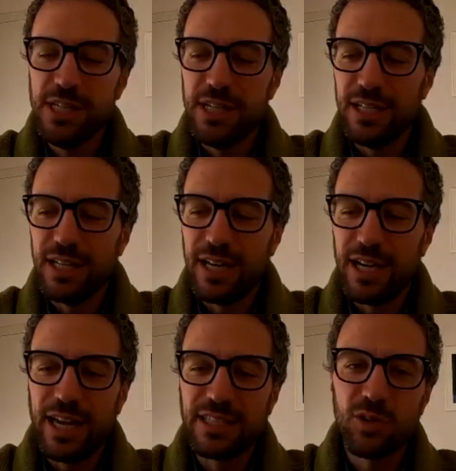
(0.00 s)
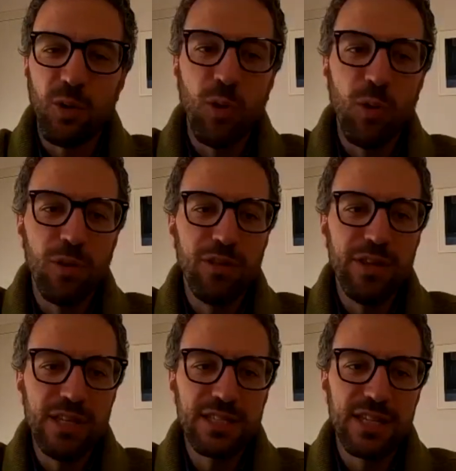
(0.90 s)
and so all
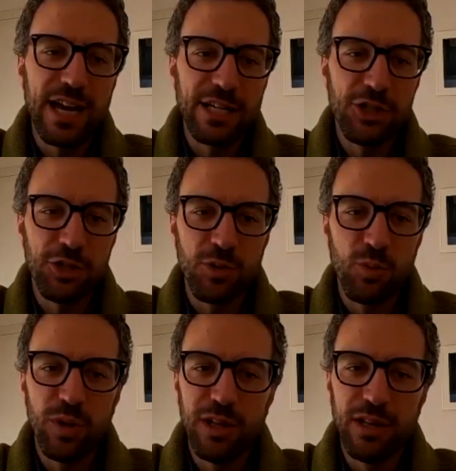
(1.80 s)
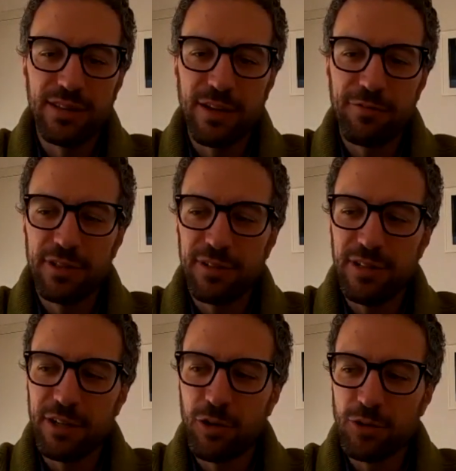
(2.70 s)
these action will definitely
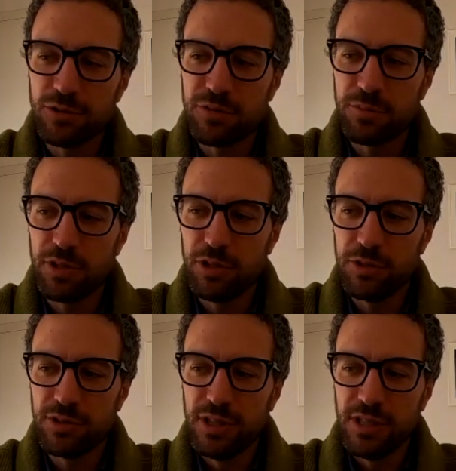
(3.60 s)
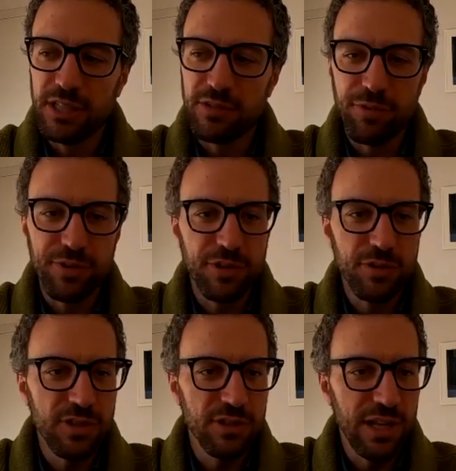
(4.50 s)
contribute in
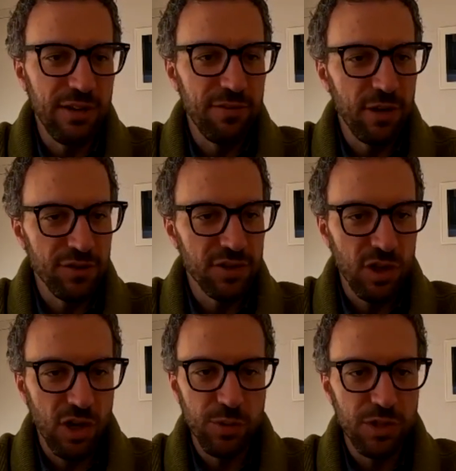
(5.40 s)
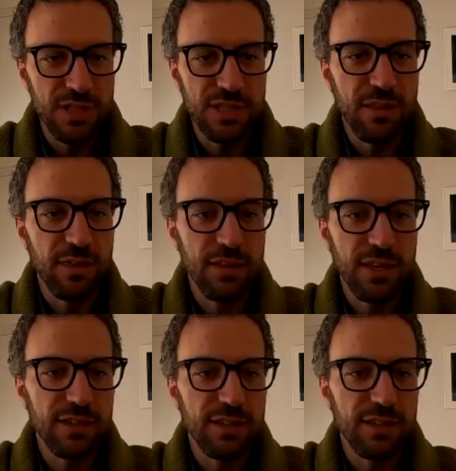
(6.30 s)
reducing the level of stock, which is something that